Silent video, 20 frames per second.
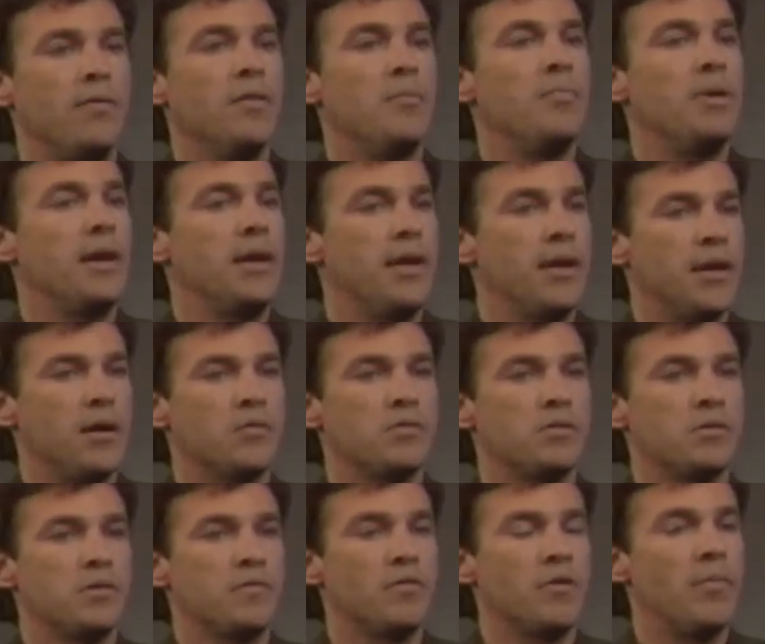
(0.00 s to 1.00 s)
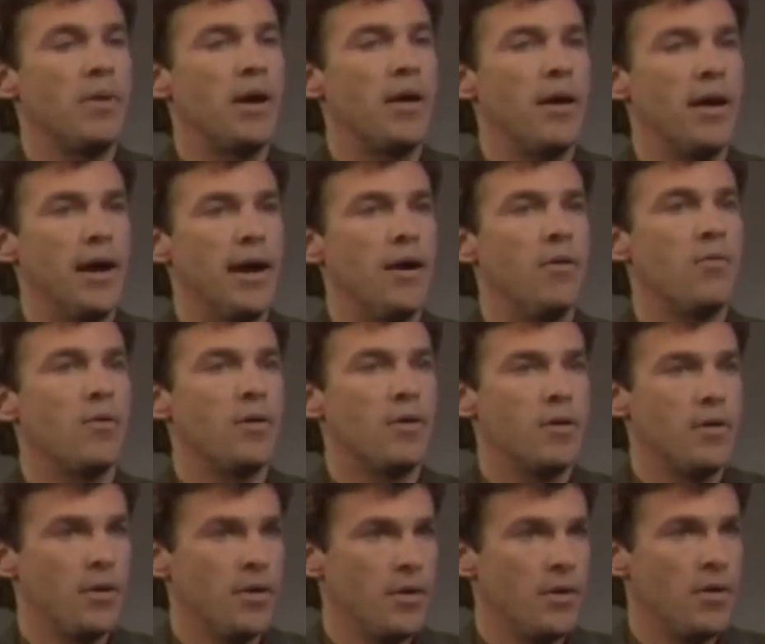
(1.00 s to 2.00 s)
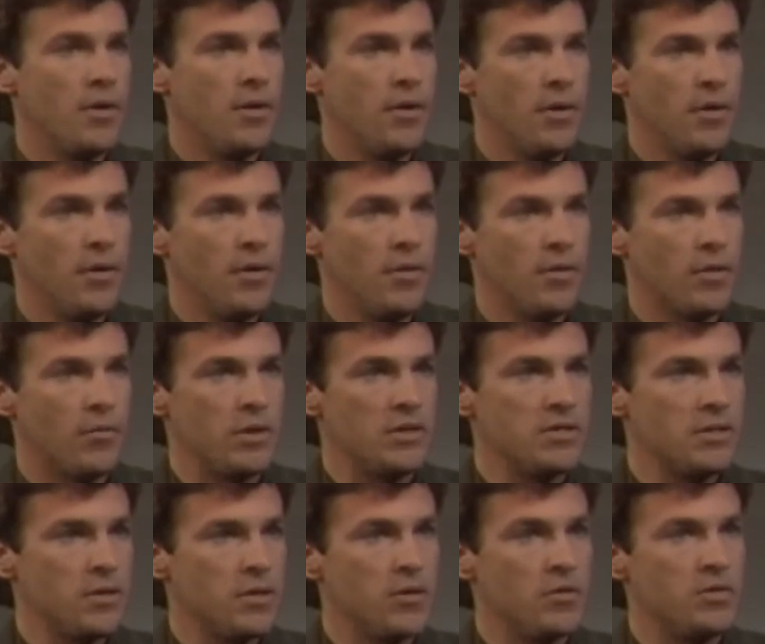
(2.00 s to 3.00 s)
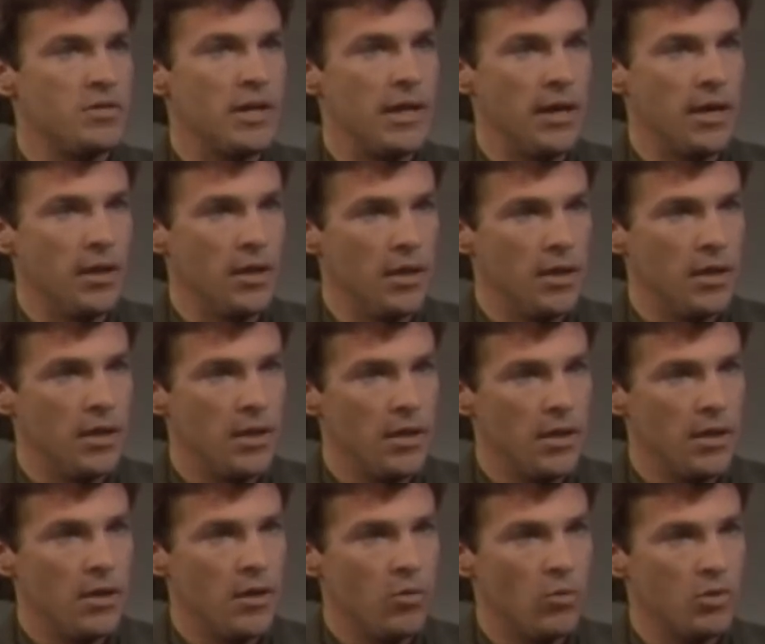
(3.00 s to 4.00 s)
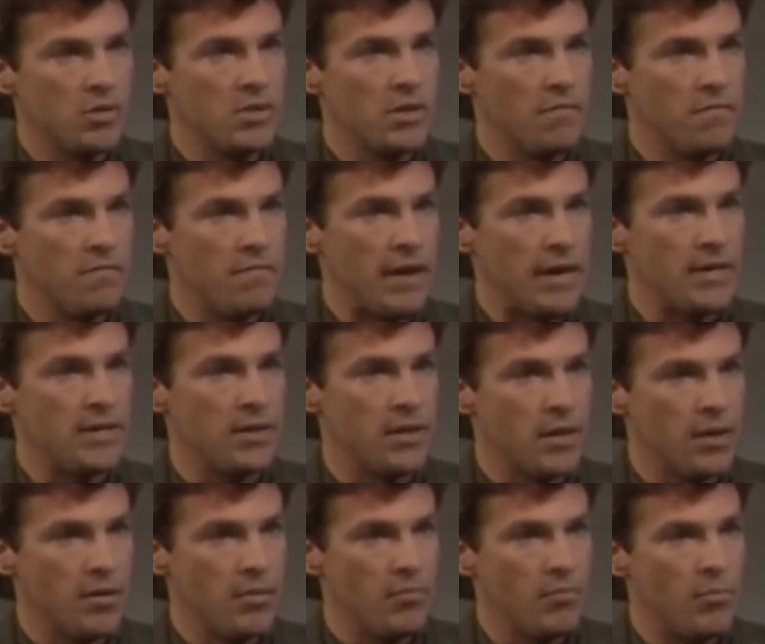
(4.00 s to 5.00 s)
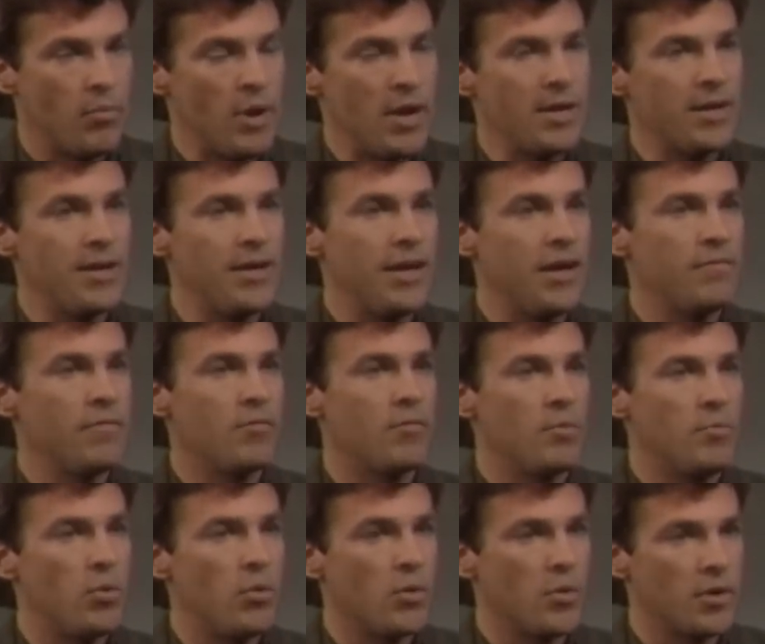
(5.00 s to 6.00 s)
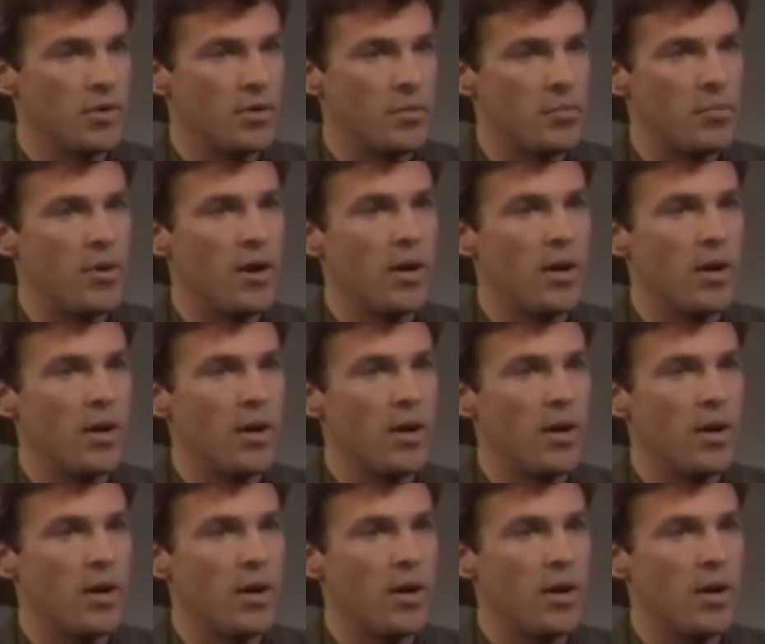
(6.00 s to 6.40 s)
out in the penthouse for about an hour. The rest of the hotel wasn't affected. Brenda never reported the